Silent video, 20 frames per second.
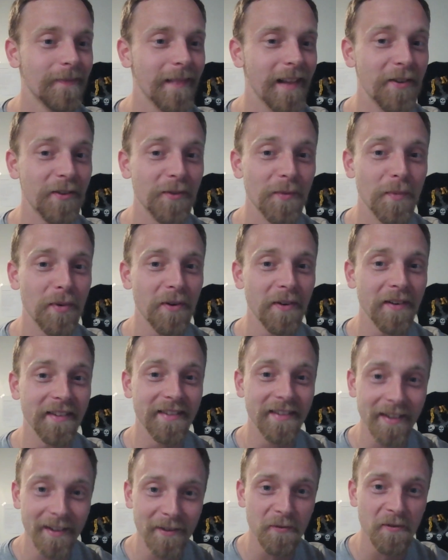He was born
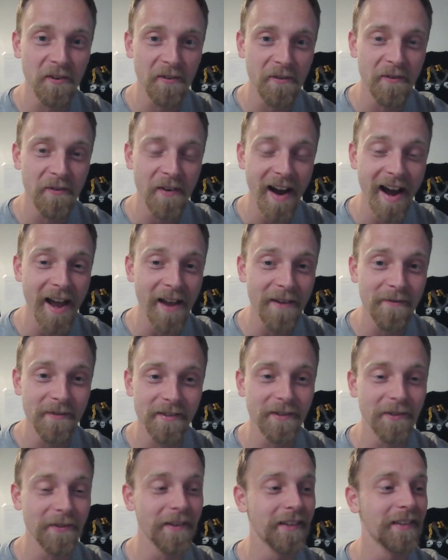6'5",
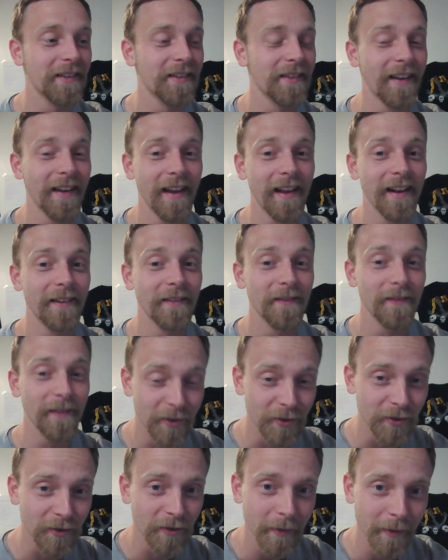so he's
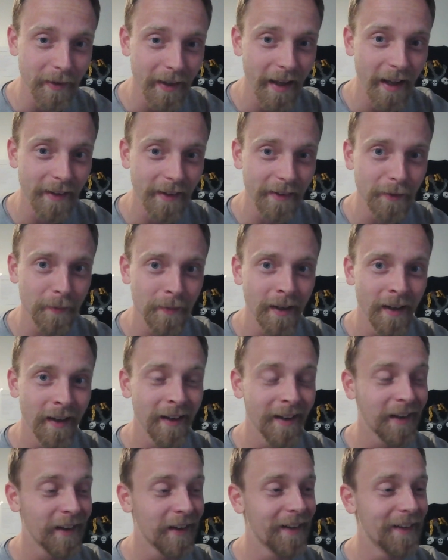extremely handsome.
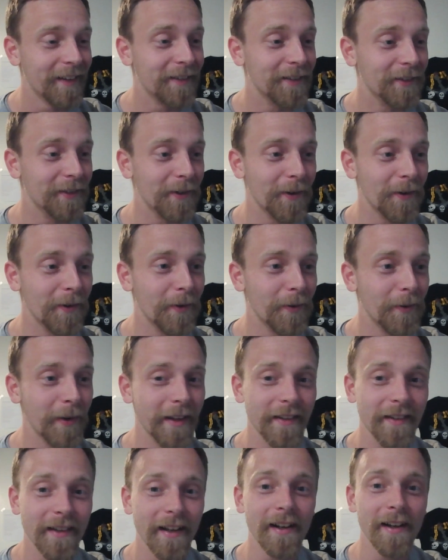So
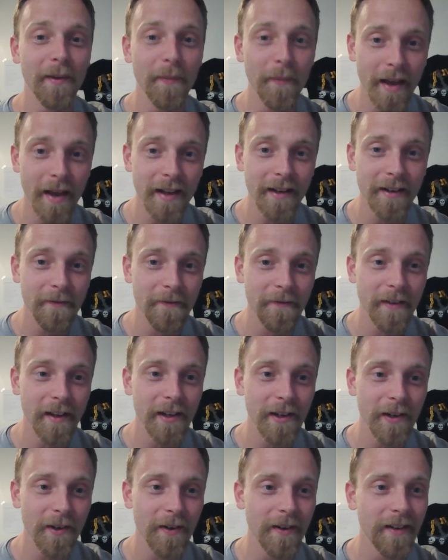he's got a commanding
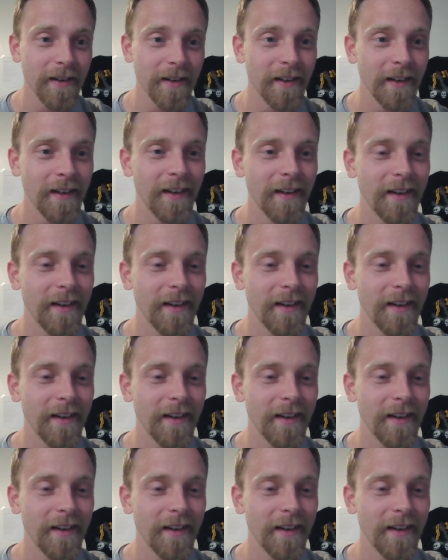figure.